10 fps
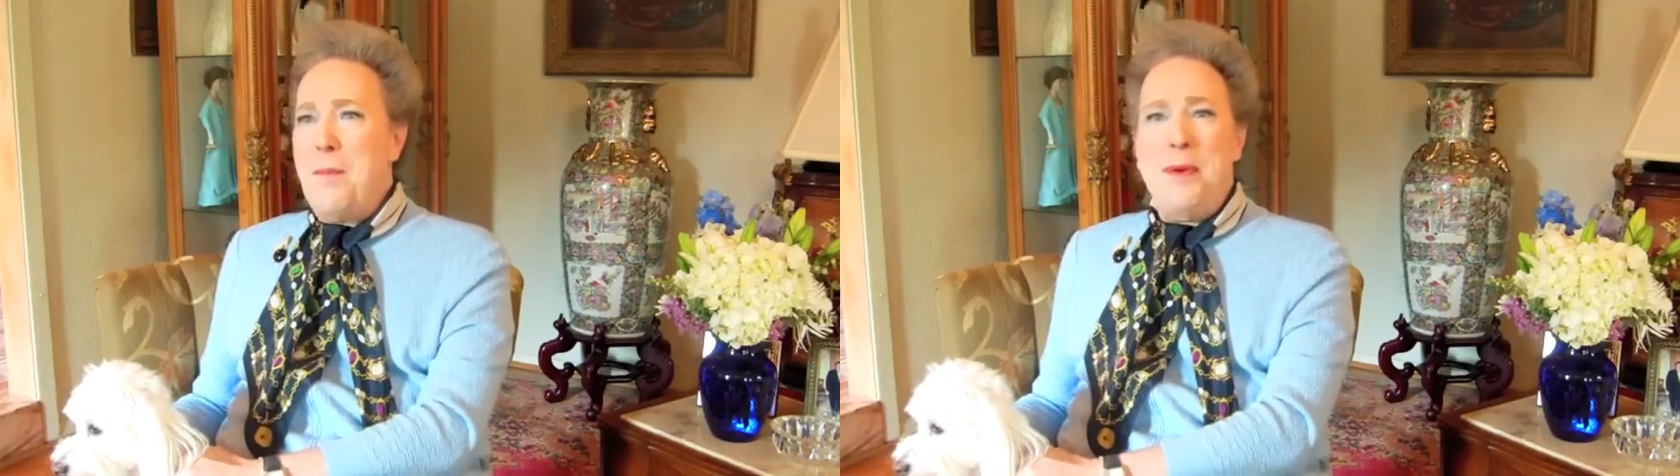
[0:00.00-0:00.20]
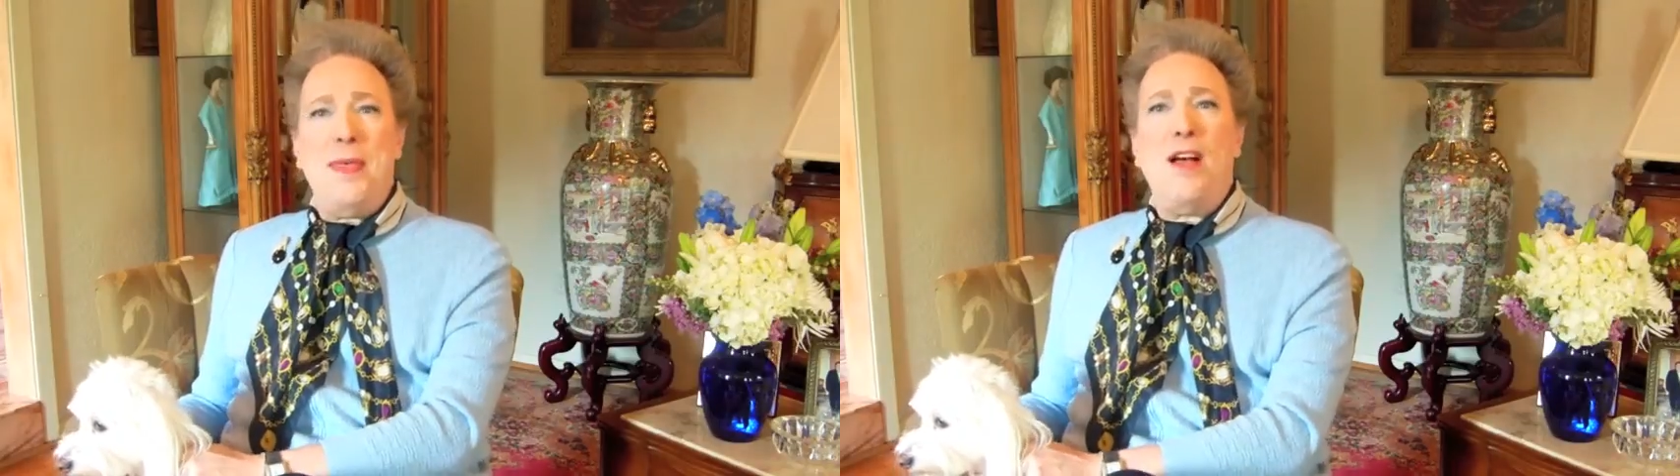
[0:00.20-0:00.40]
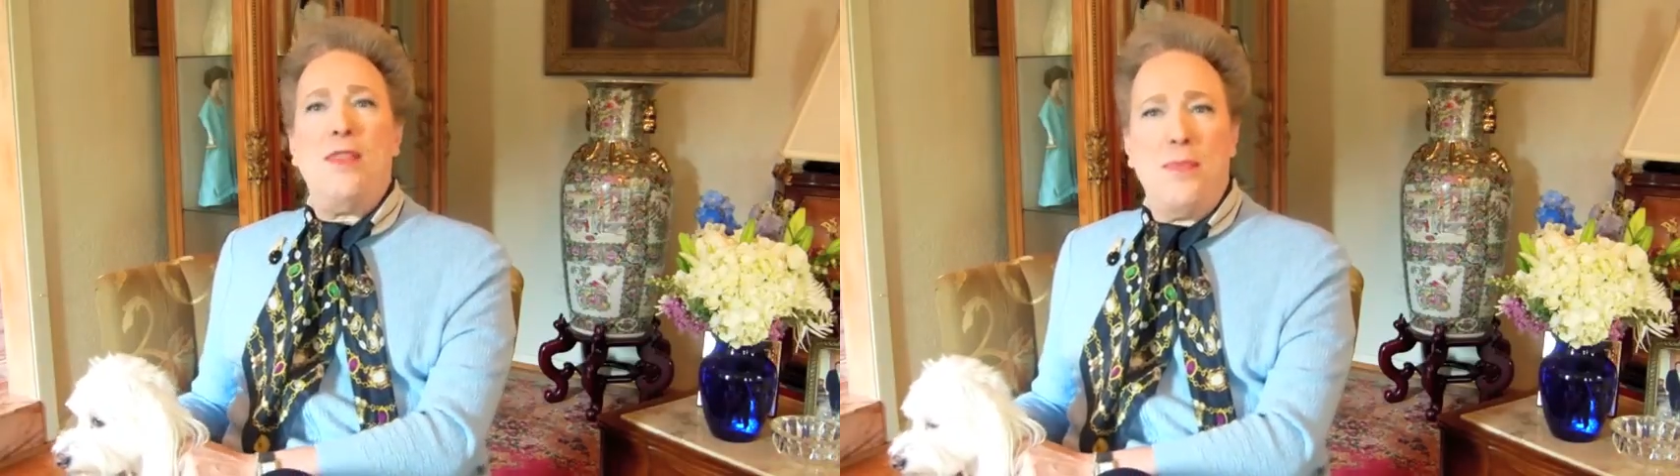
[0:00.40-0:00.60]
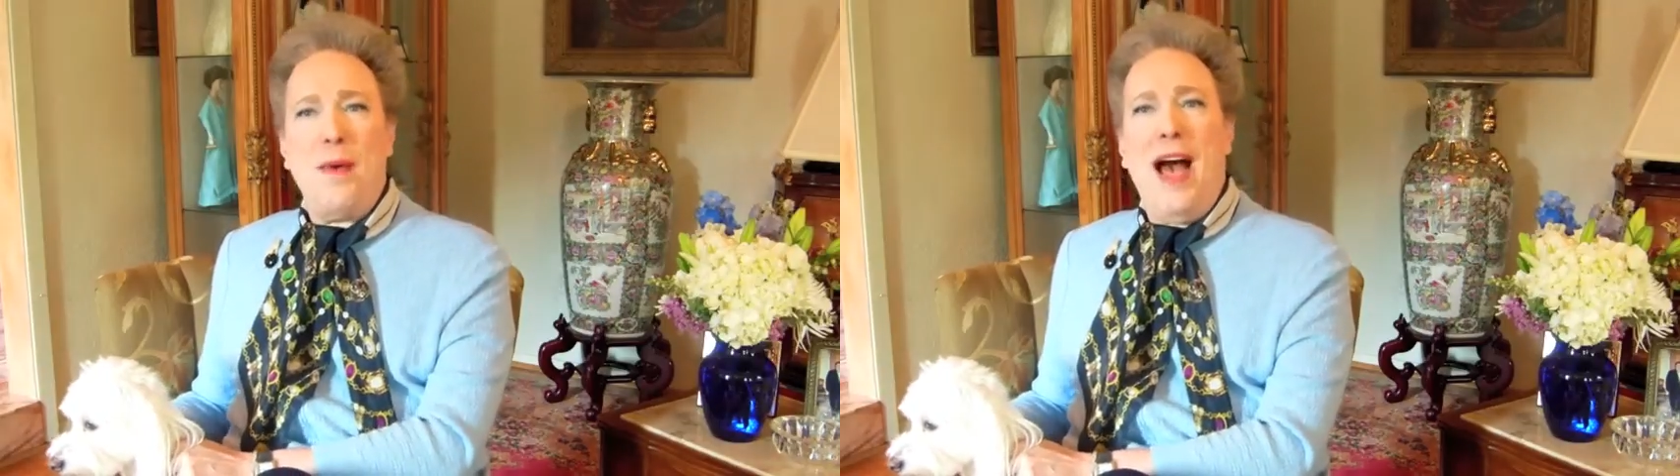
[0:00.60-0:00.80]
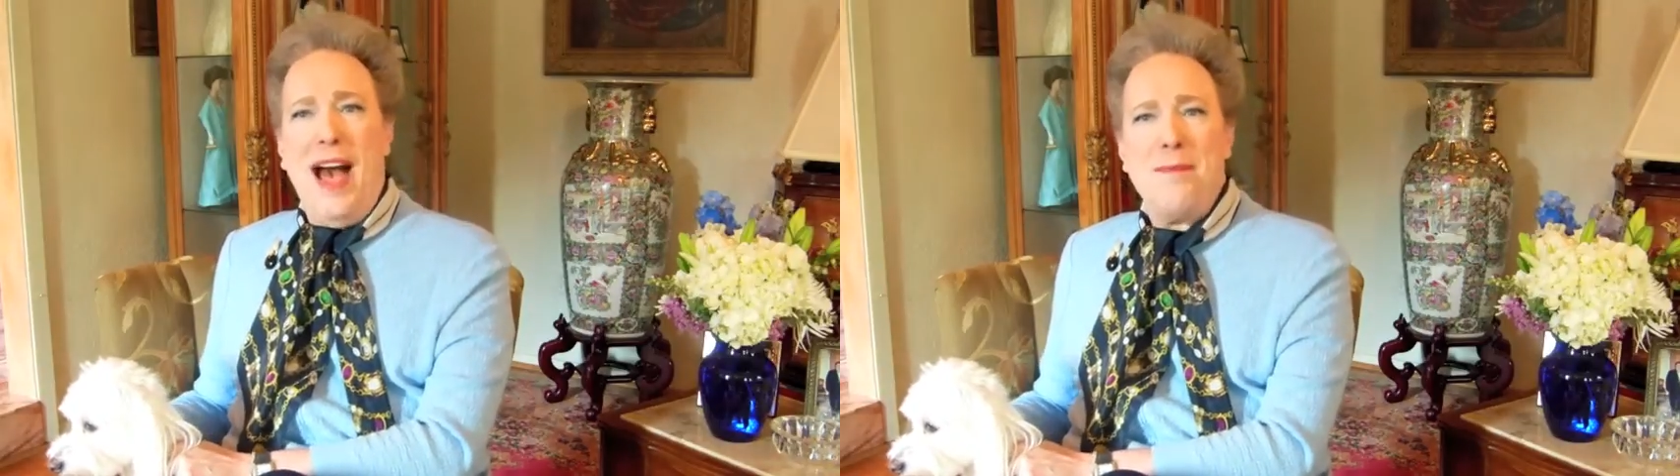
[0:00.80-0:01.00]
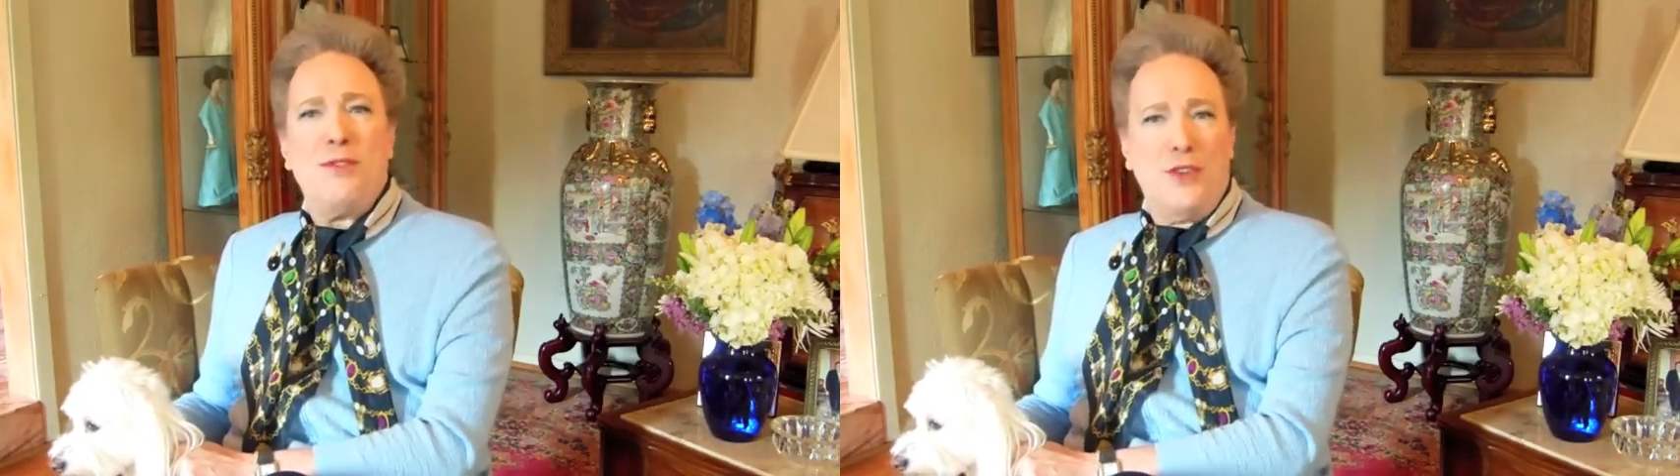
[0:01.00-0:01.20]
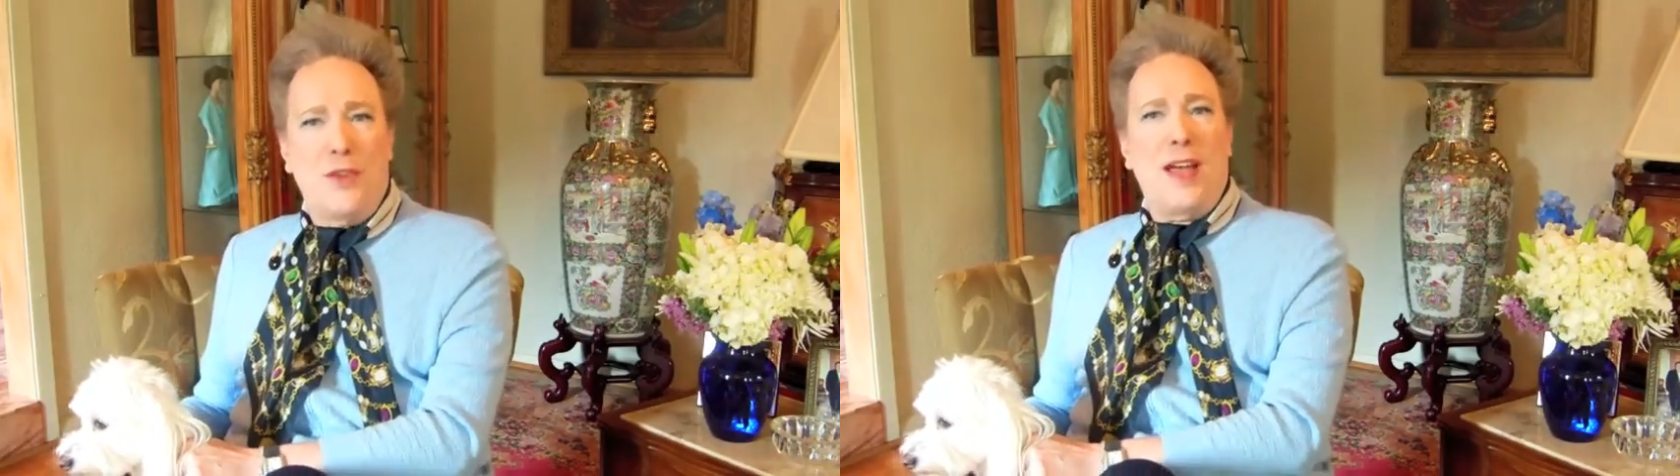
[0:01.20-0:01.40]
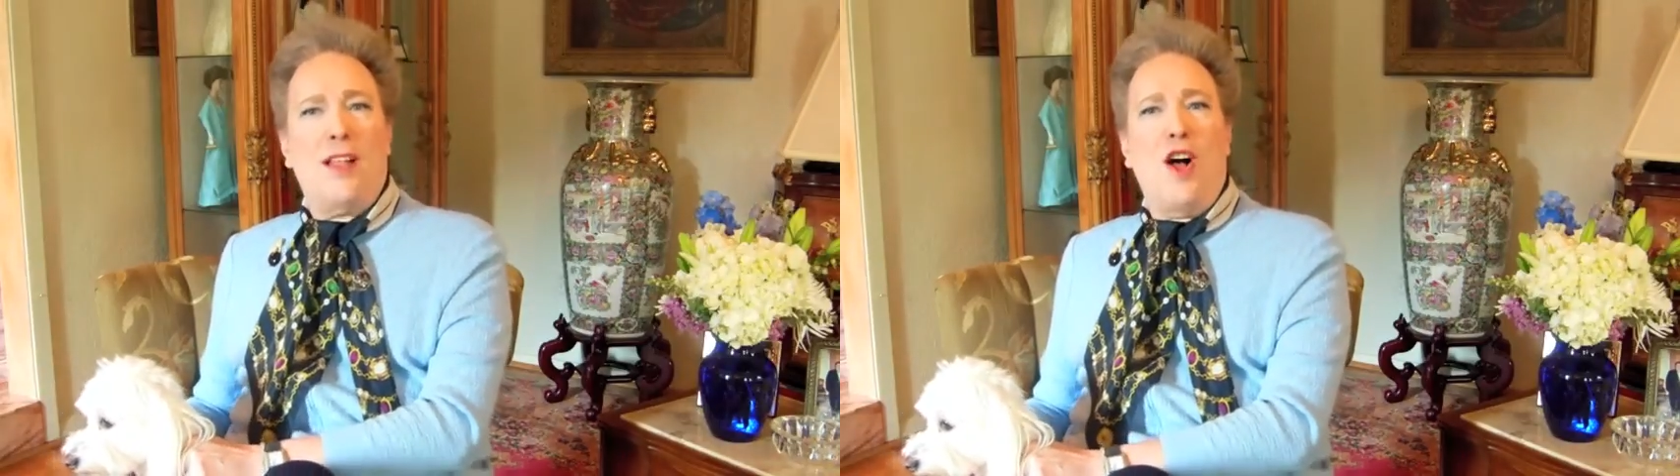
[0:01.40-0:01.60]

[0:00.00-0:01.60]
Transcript: But I'm sure they'll